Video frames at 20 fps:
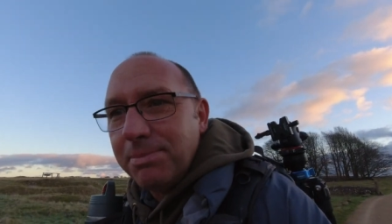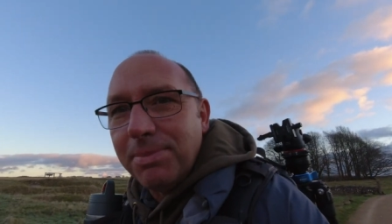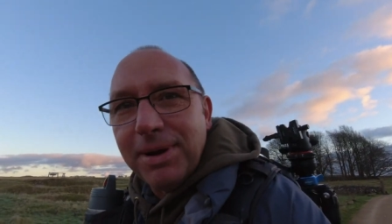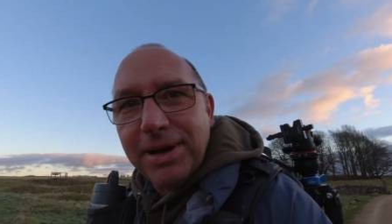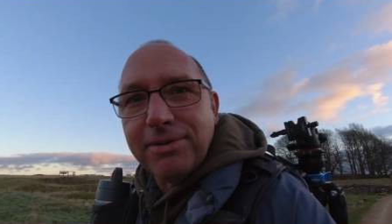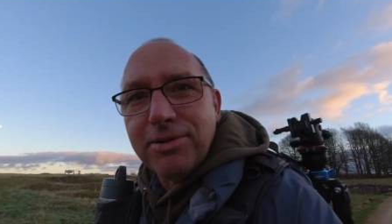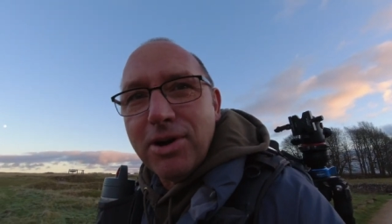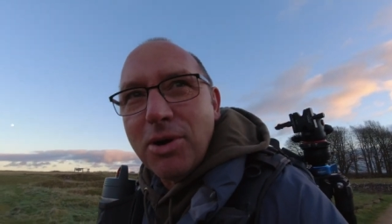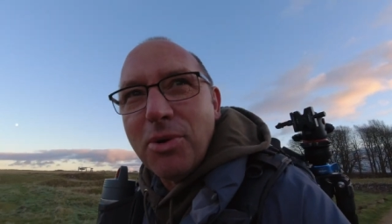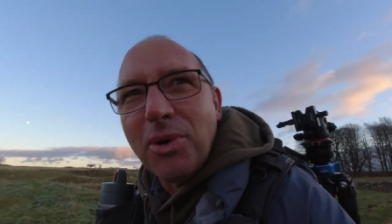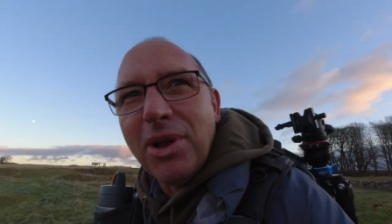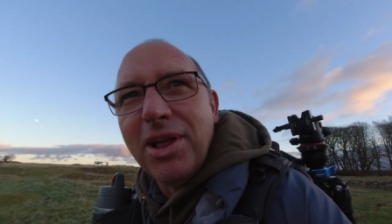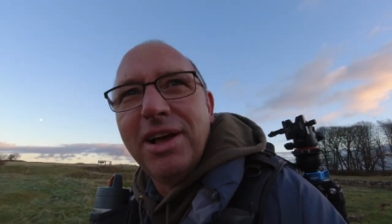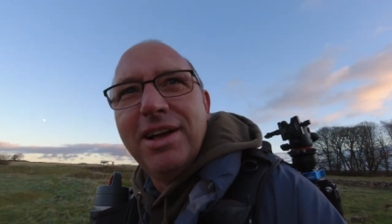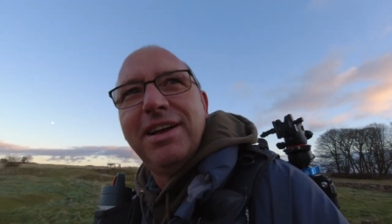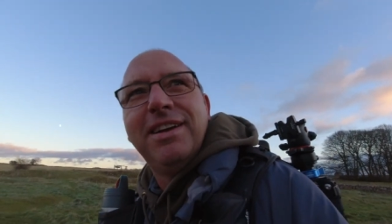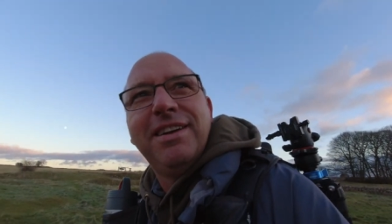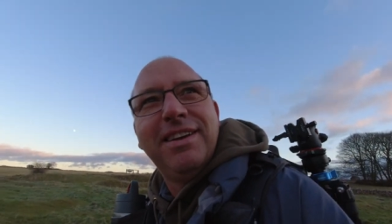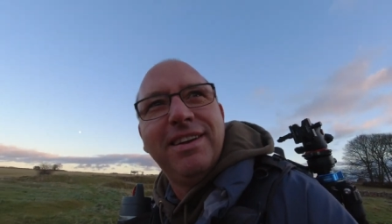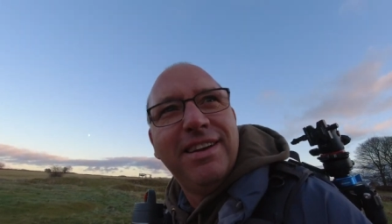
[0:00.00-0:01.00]
of B-roll,
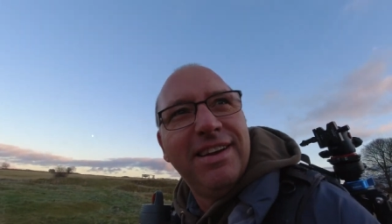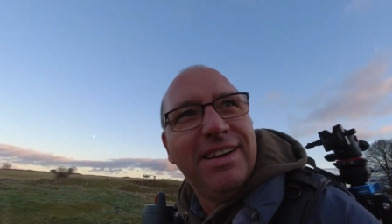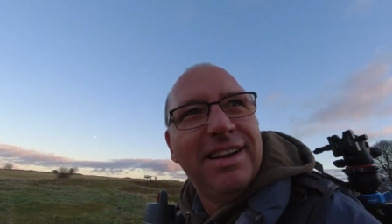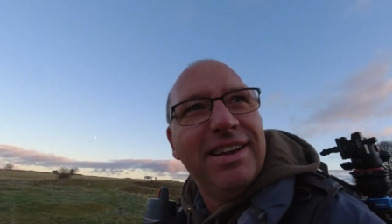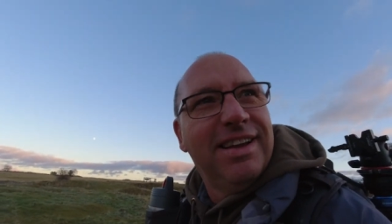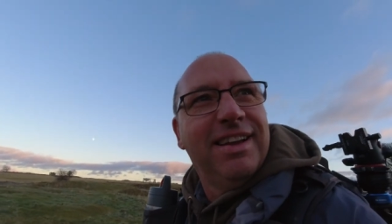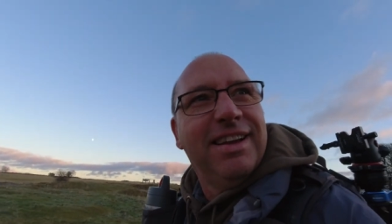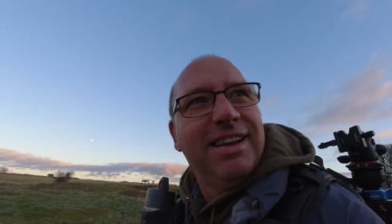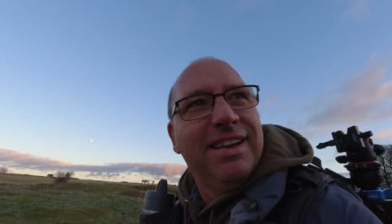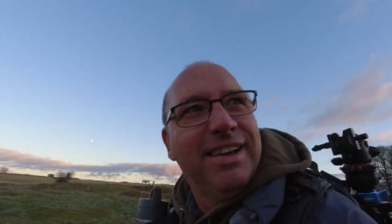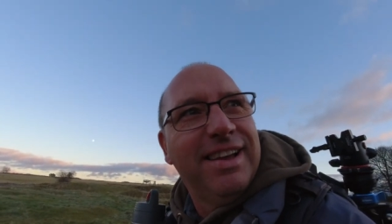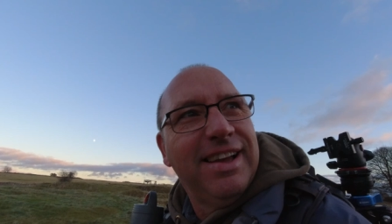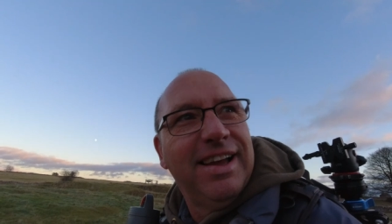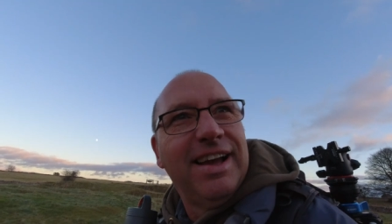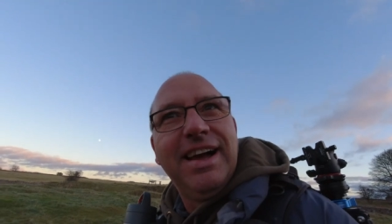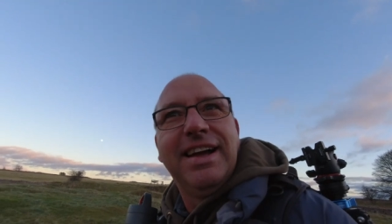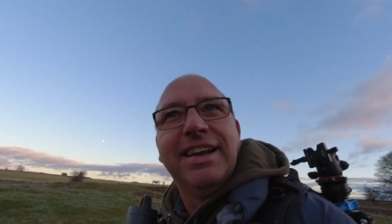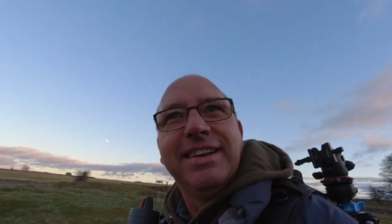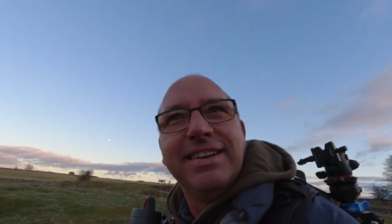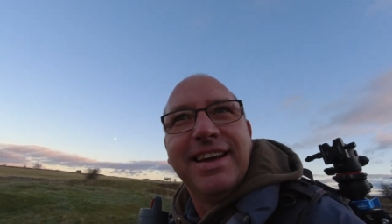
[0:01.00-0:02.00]

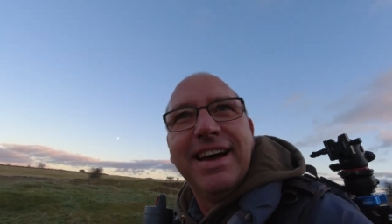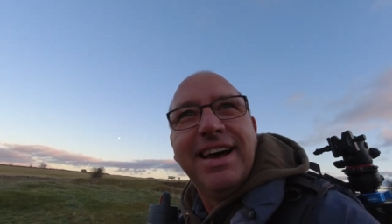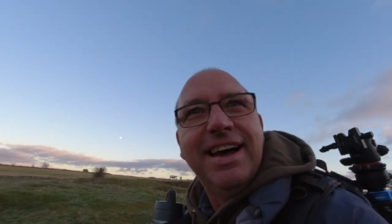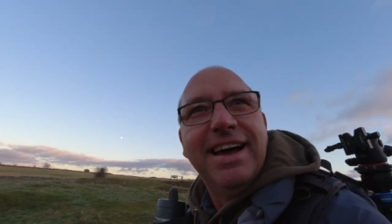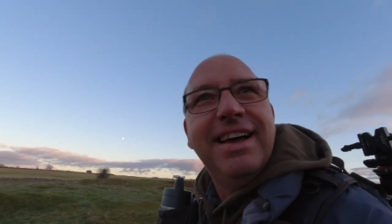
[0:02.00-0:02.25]
and